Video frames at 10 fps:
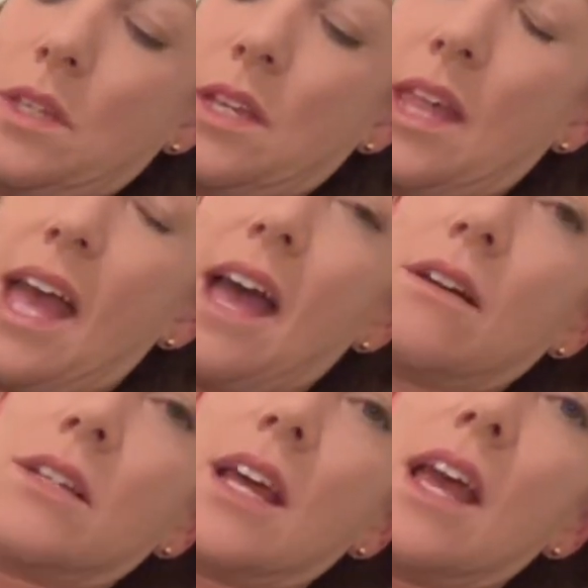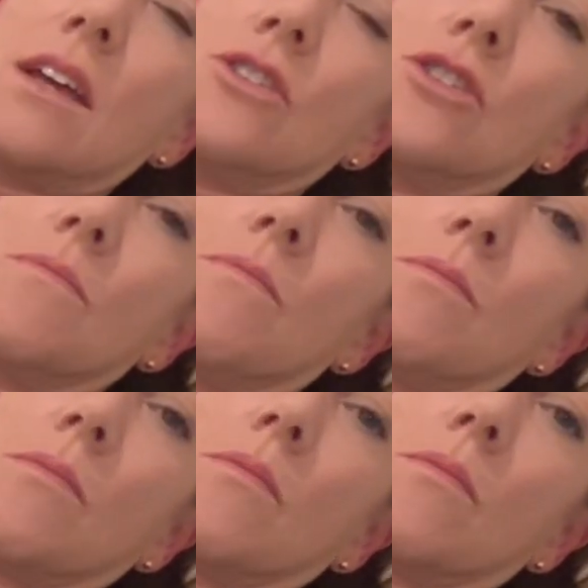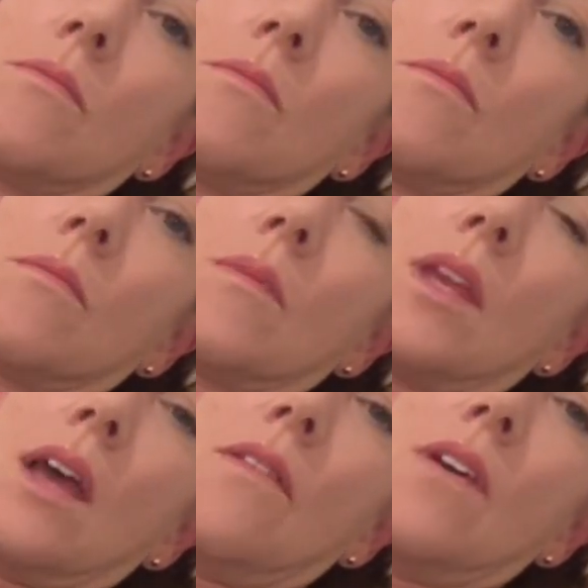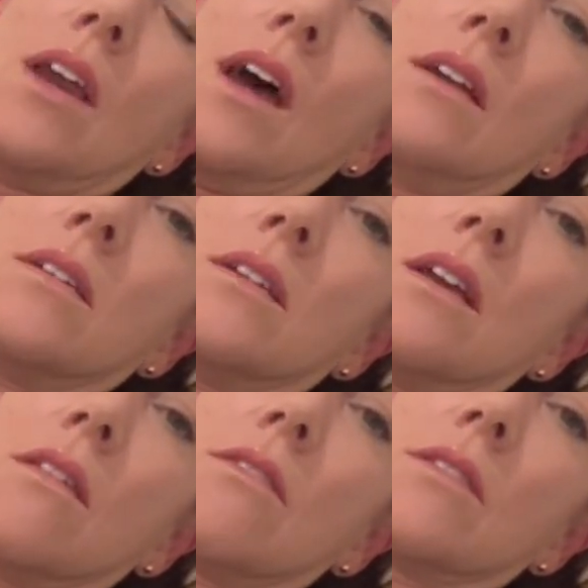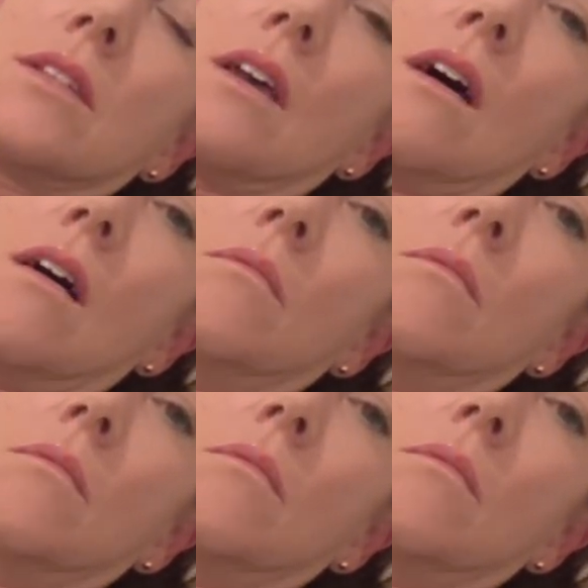To the outer edge, and then underneath the scar.